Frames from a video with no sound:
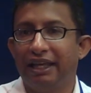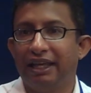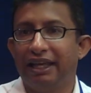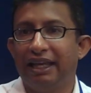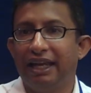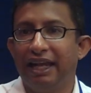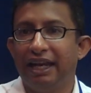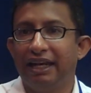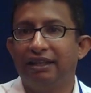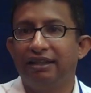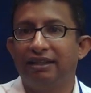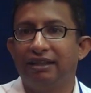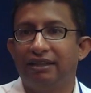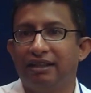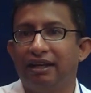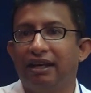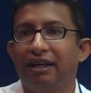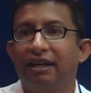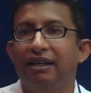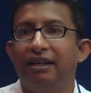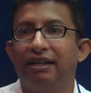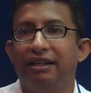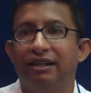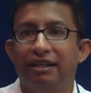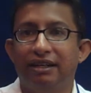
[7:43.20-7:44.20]
get the
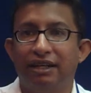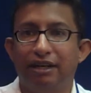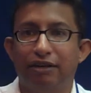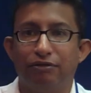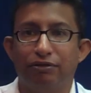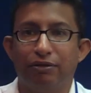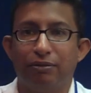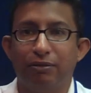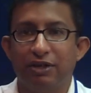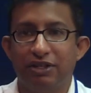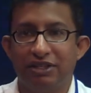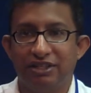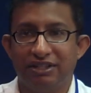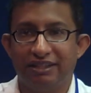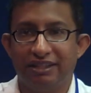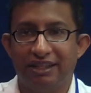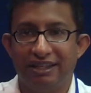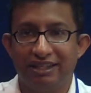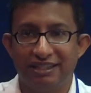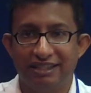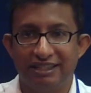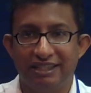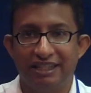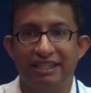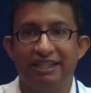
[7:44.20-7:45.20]
targeted information that
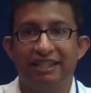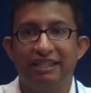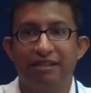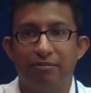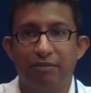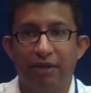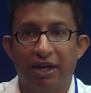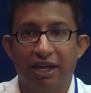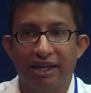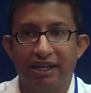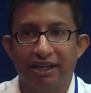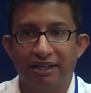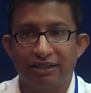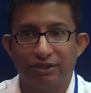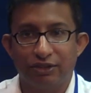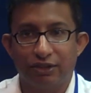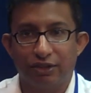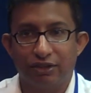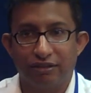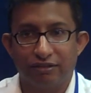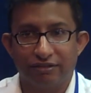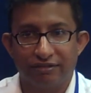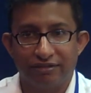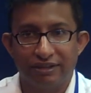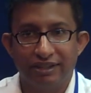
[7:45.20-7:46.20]
is needed by a
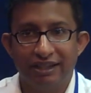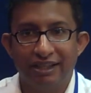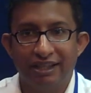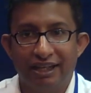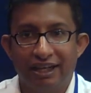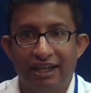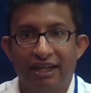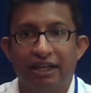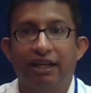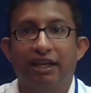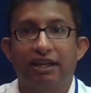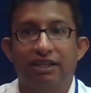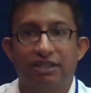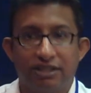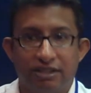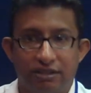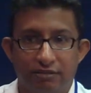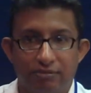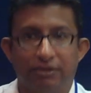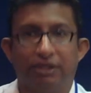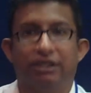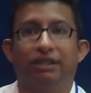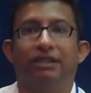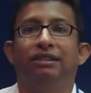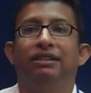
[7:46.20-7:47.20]
sort of a
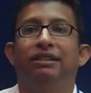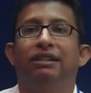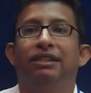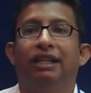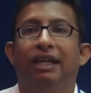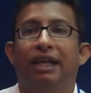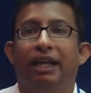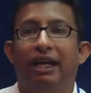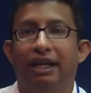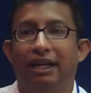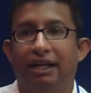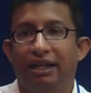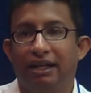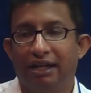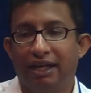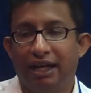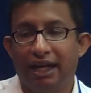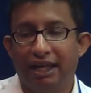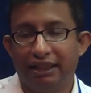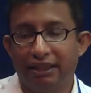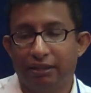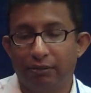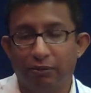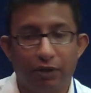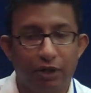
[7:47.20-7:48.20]
customer
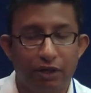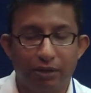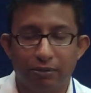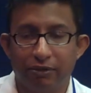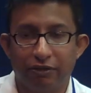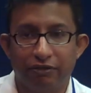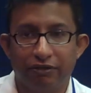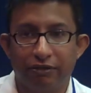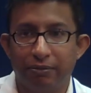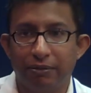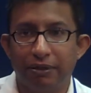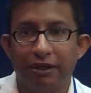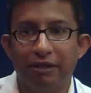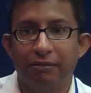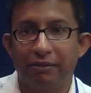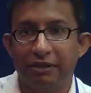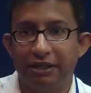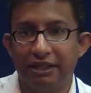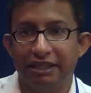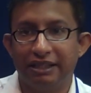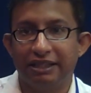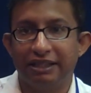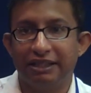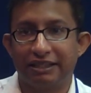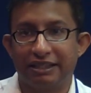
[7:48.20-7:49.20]
at the bottom of the pyramid
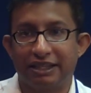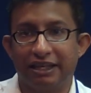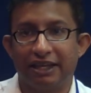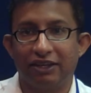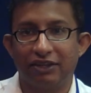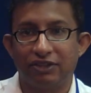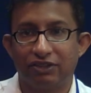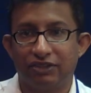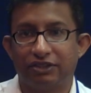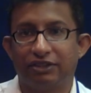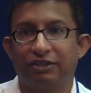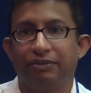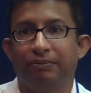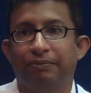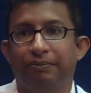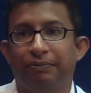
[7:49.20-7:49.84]
in this case.